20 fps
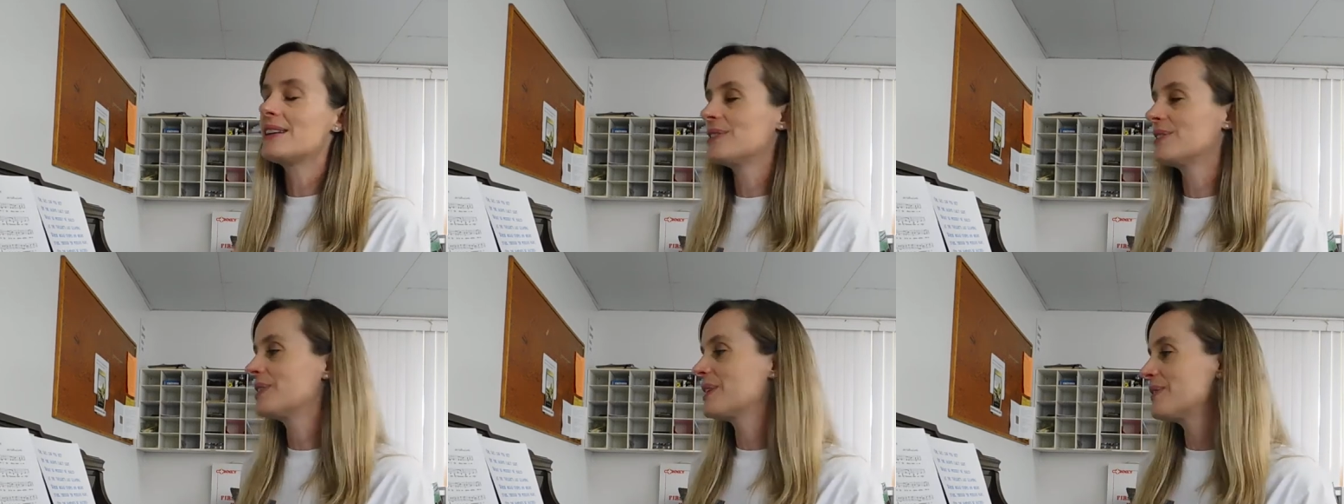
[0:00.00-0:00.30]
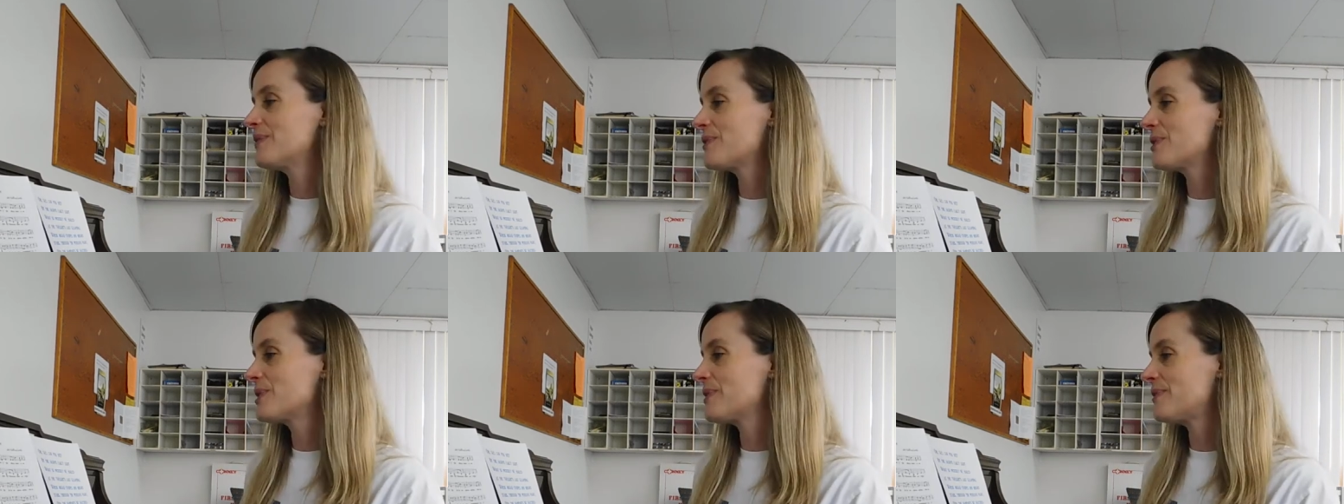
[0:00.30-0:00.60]
looking
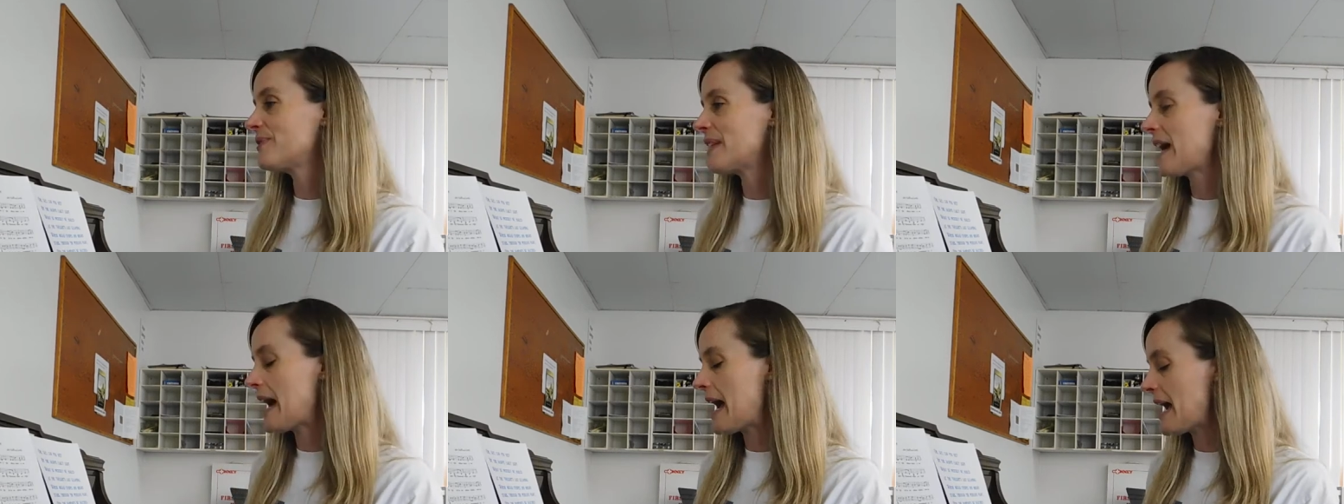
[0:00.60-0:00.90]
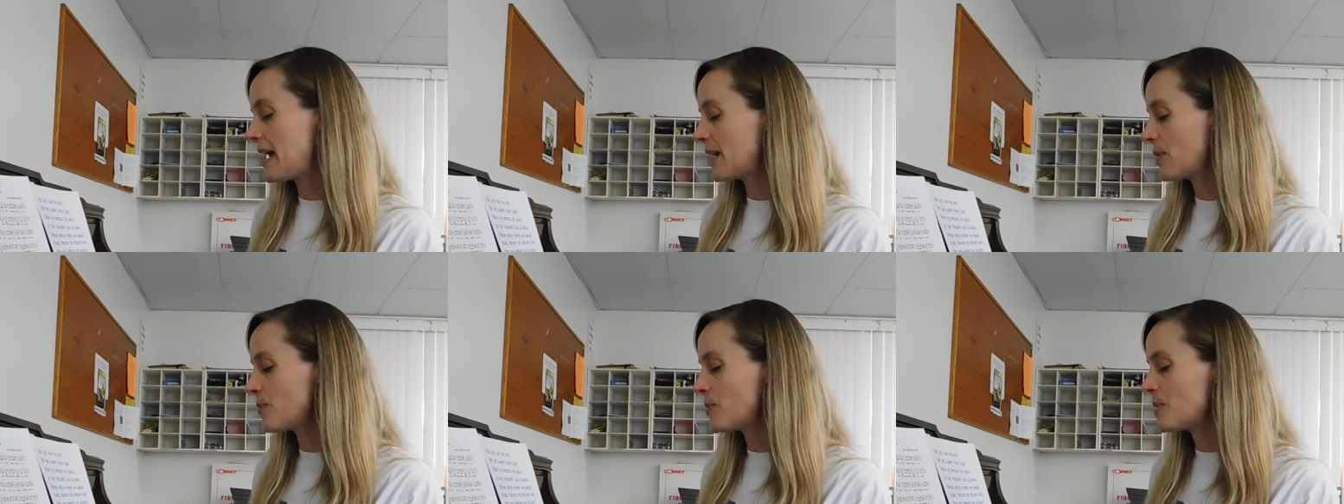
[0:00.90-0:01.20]
for the
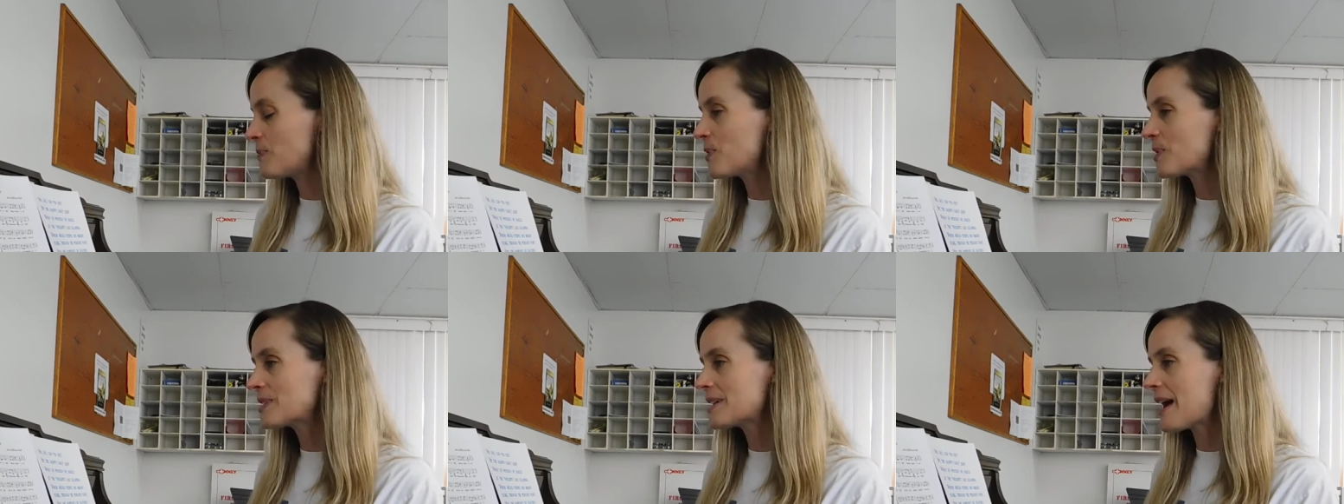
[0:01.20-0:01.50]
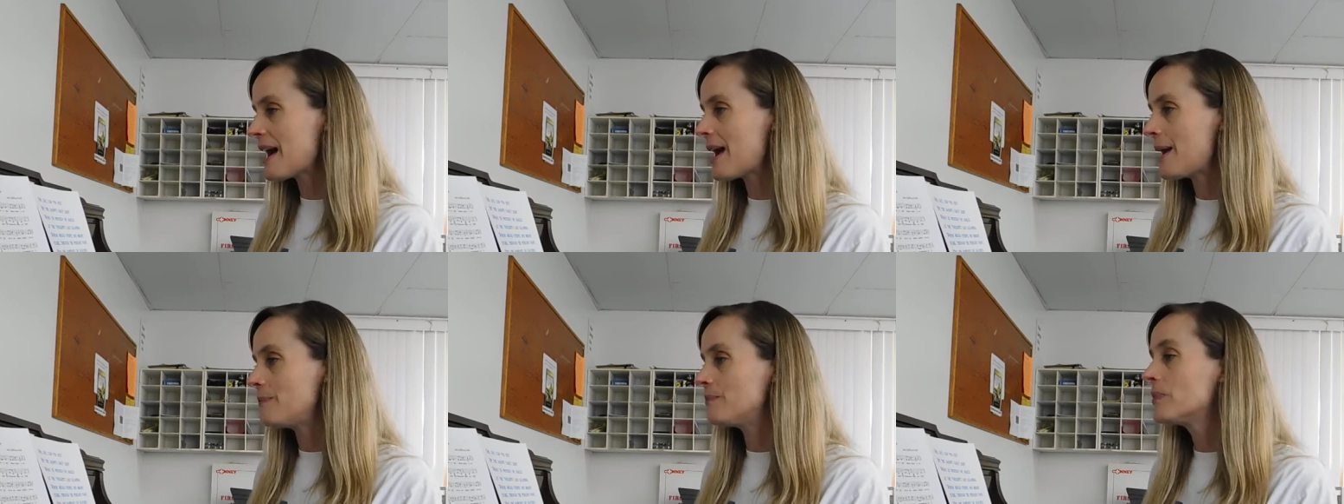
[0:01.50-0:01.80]
flag. One more
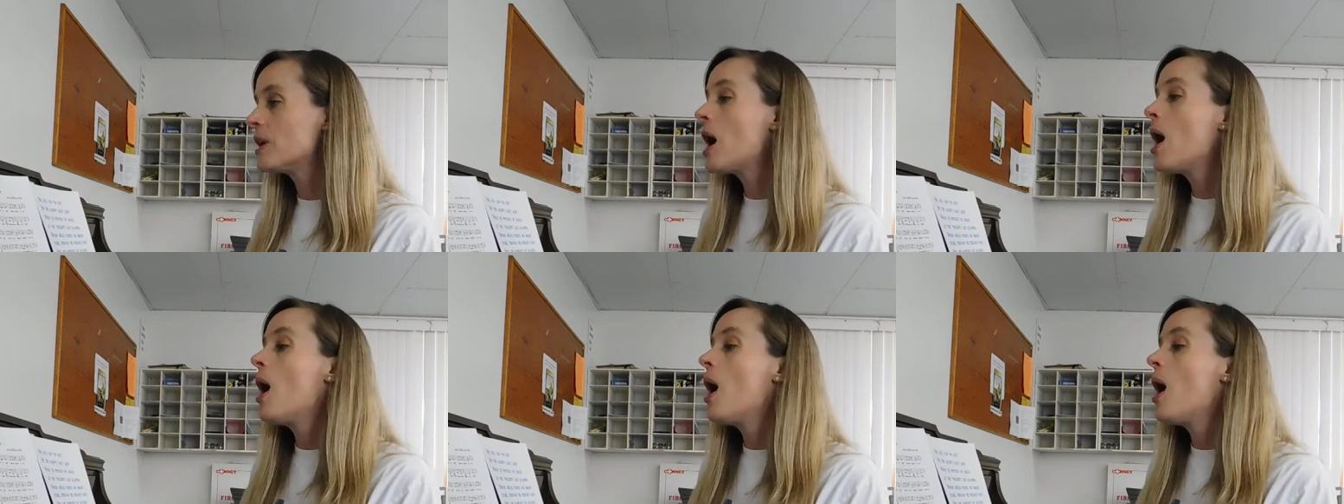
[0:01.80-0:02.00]
time.